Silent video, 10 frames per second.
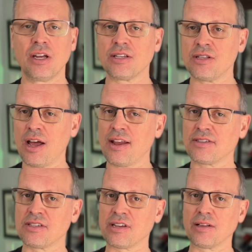It's not
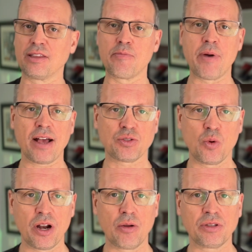necessarily the best
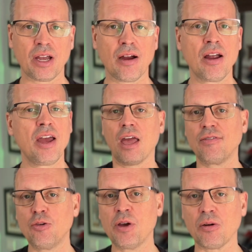one out there. If
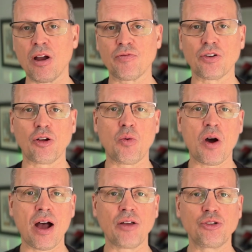you've been around for a little
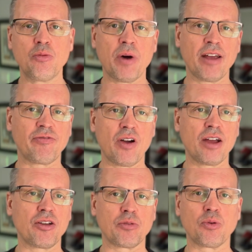while, you might
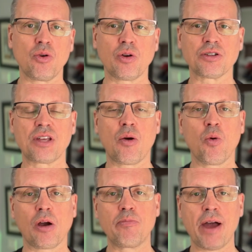find other brokers that
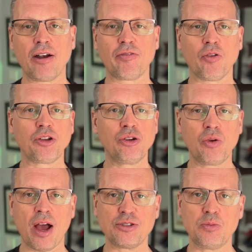work better for you
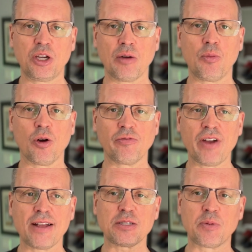as you become more
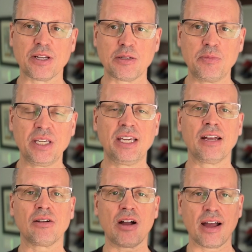advanced, but as a
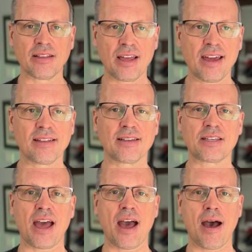beginner, I like this
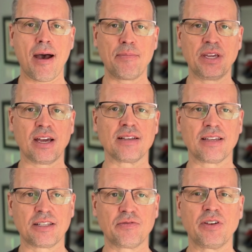because
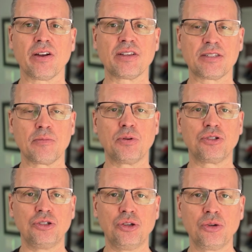it's very simple to
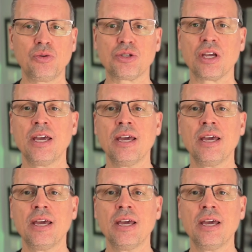use.